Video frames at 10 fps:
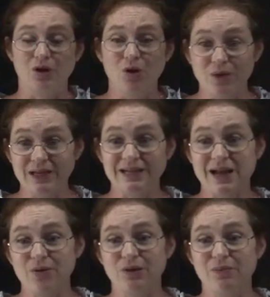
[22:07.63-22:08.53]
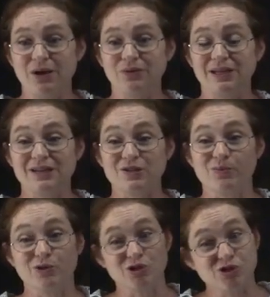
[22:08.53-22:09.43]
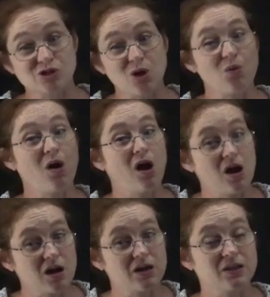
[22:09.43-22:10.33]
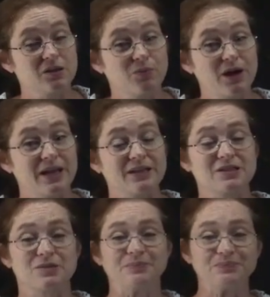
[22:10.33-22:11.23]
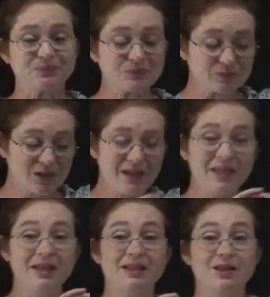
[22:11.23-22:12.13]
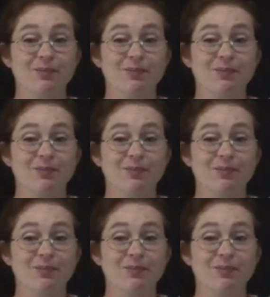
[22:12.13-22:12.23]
going down the mountain. He has to push so hard on the brakes that the